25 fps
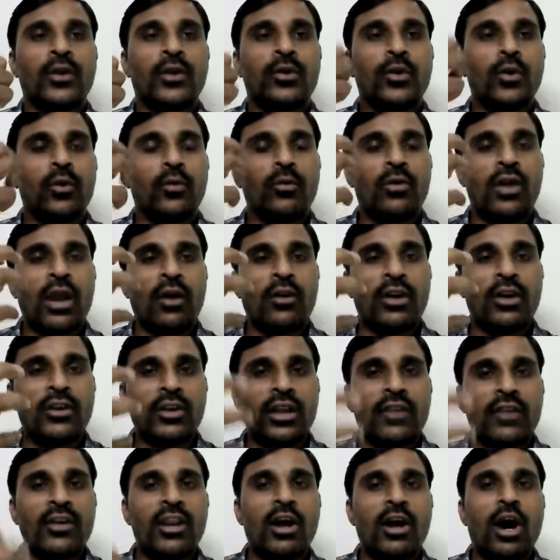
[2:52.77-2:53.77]
We have to
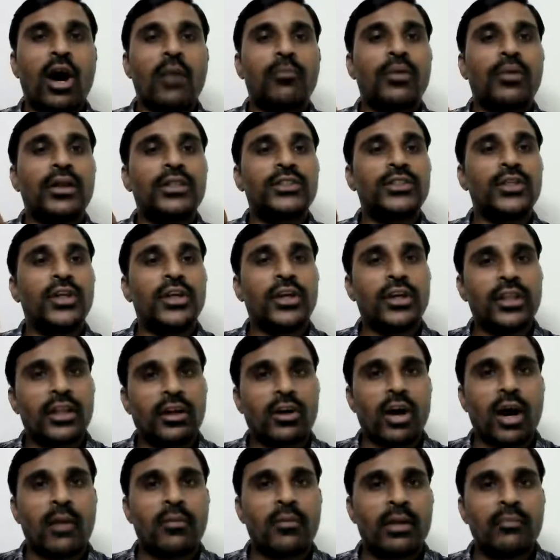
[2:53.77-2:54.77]
give an opportunity to the
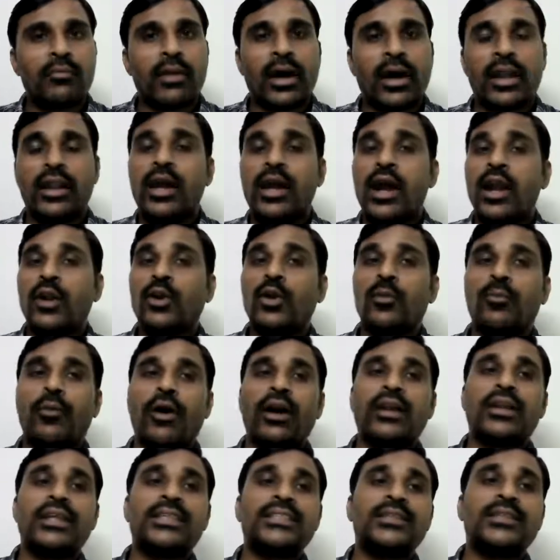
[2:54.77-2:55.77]
common man to
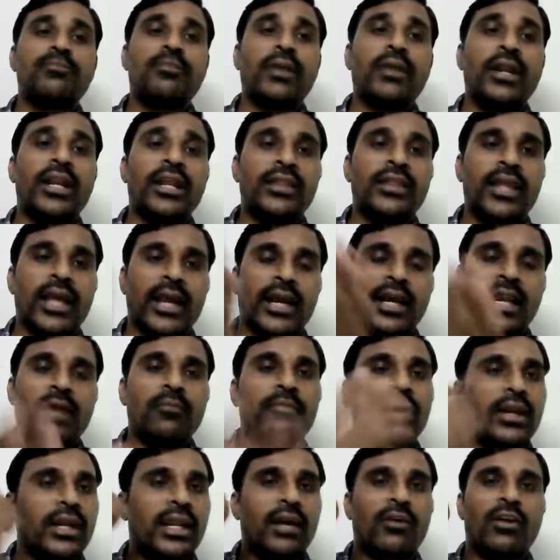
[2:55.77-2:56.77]
participate in the
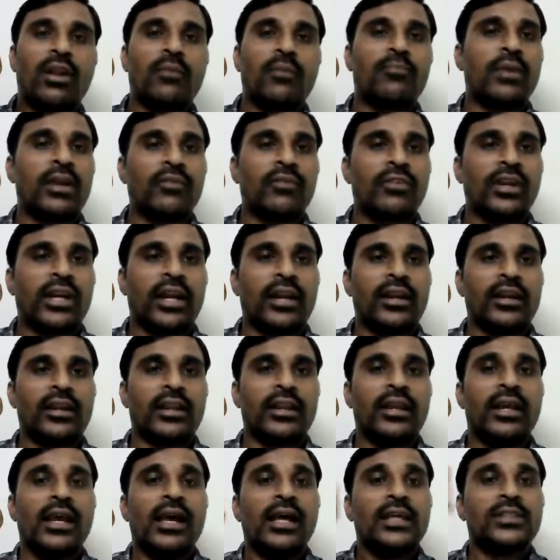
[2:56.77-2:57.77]
economic development of the country.